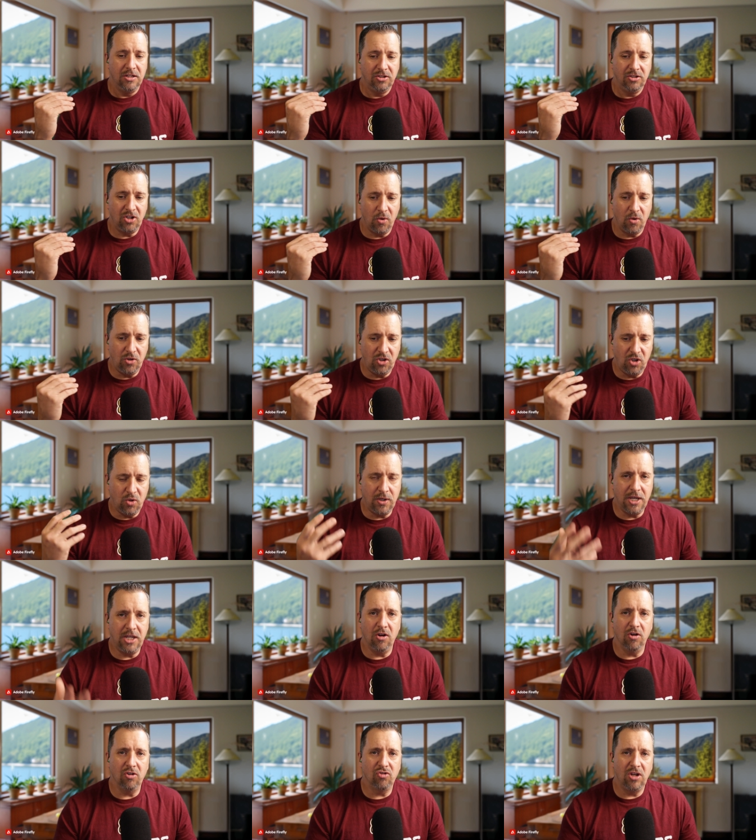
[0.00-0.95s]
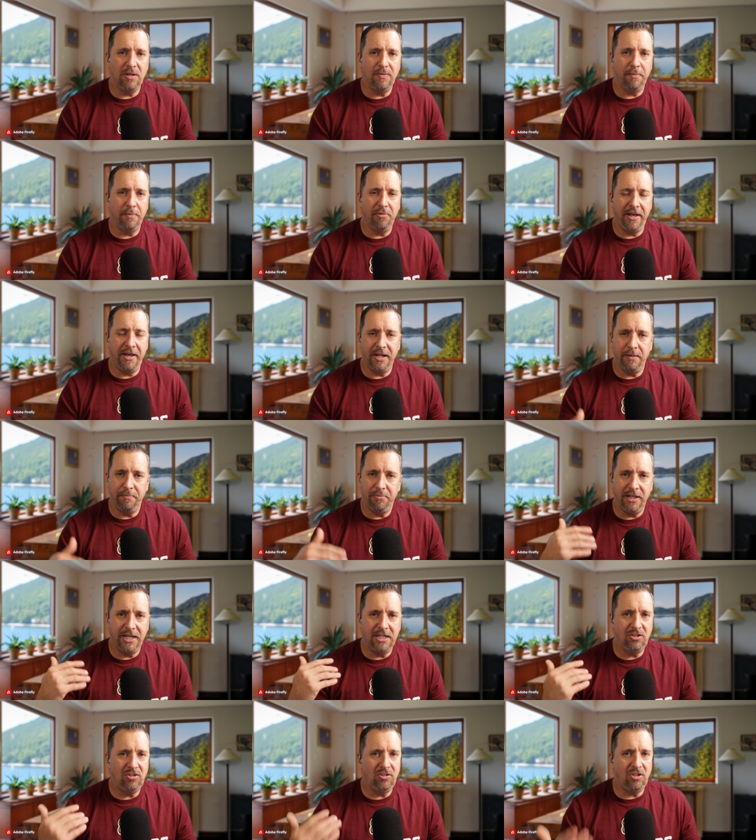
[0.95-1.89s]
So you get your treatment plan in
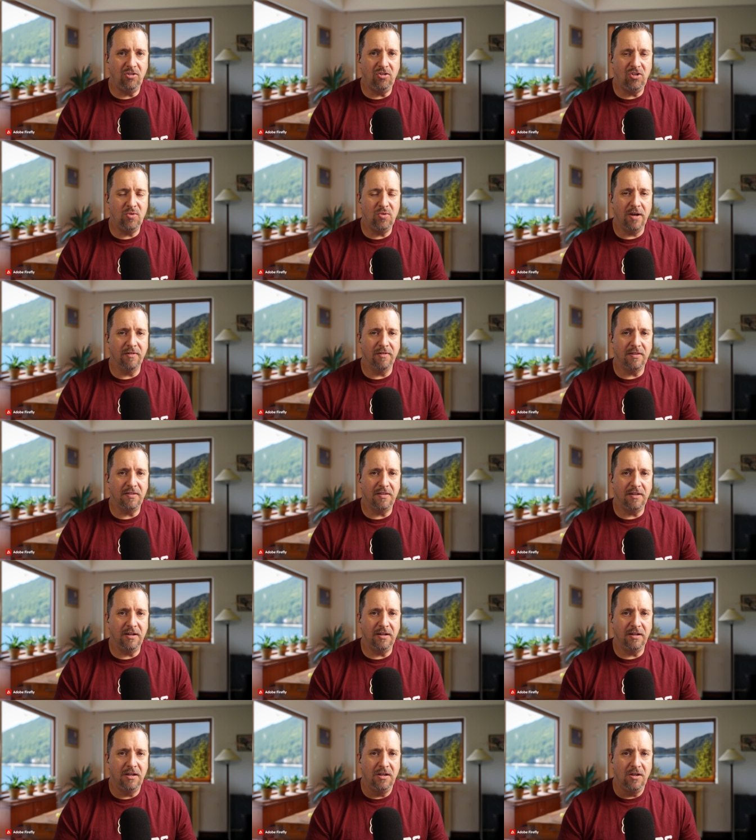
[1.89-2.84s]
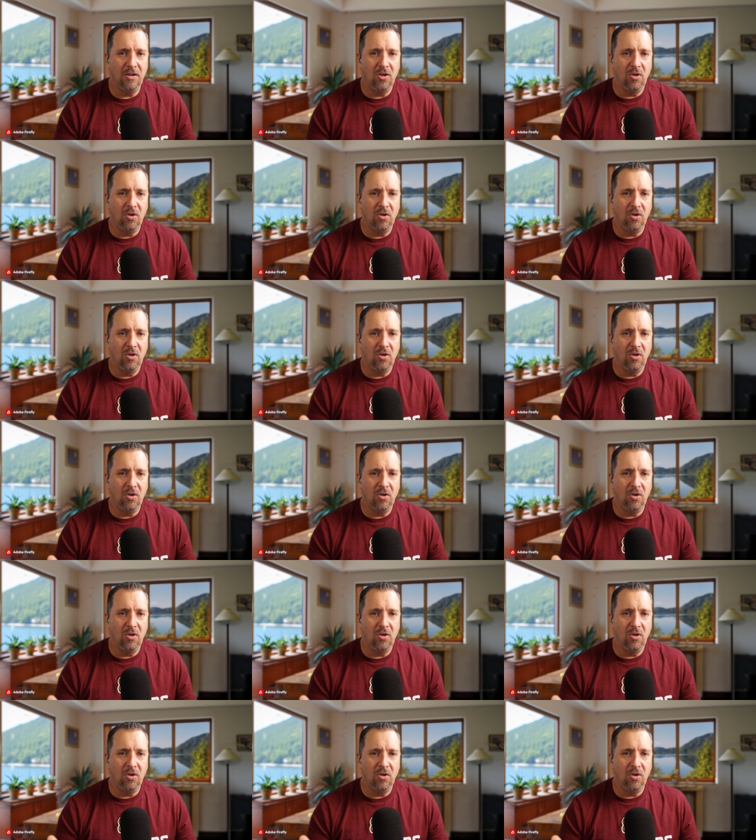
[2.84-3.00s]
place and you do everything.